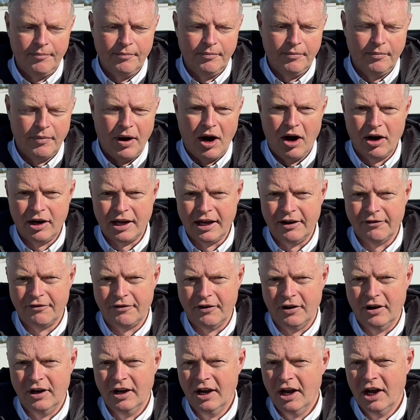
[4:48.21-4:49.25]
market
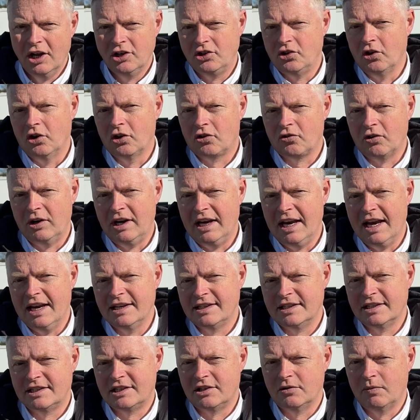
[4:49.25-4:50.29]
for 2 or 3 years
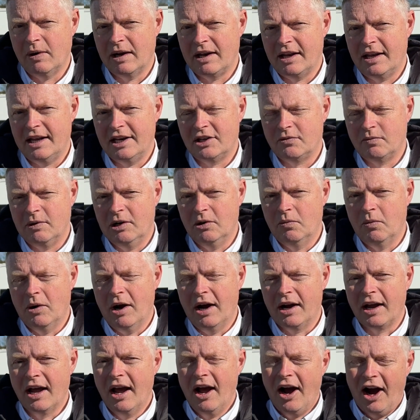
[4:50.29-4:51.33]
as to whether this will work.
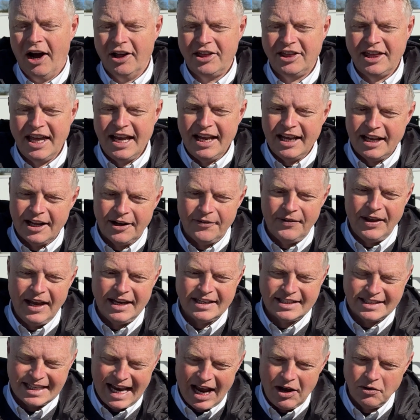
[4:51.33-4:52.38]
I think it
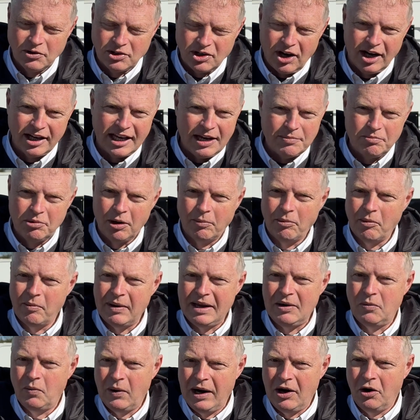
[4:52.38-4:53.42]
sounds like it
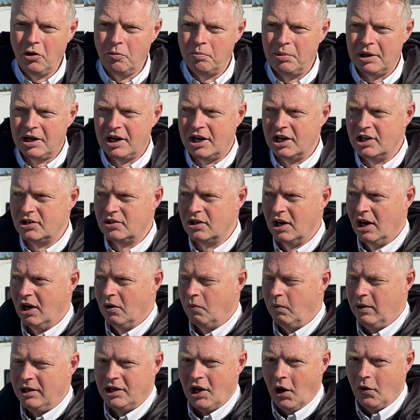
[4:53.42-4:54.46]
probably will because
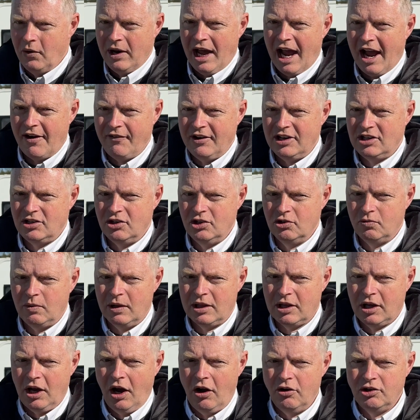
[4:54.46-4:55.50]
we don't have issues
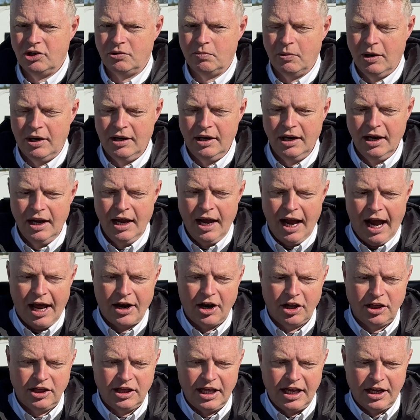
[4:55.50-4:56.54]
with Coachmen, and
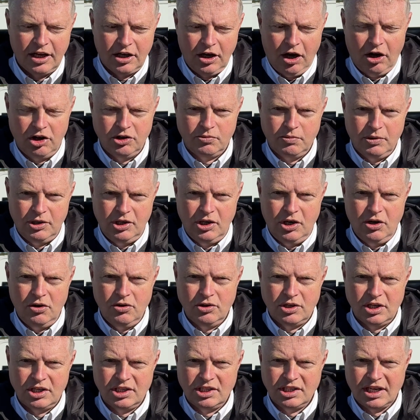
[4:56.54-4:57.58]
I think Coachmen use
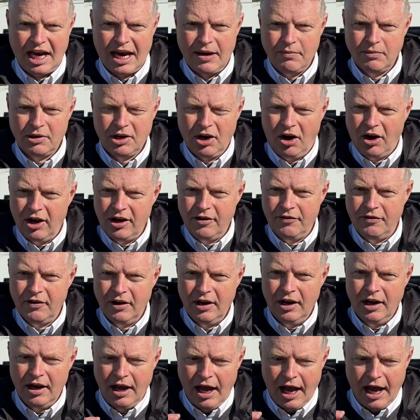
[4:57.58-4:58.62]
the same kind of
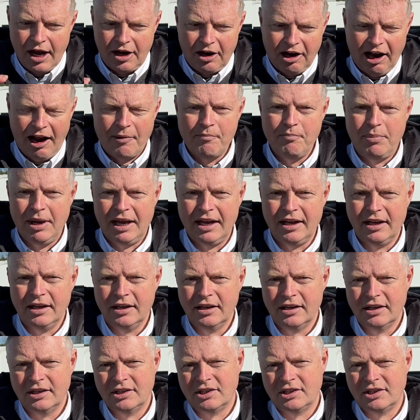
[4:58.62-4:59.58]
clamping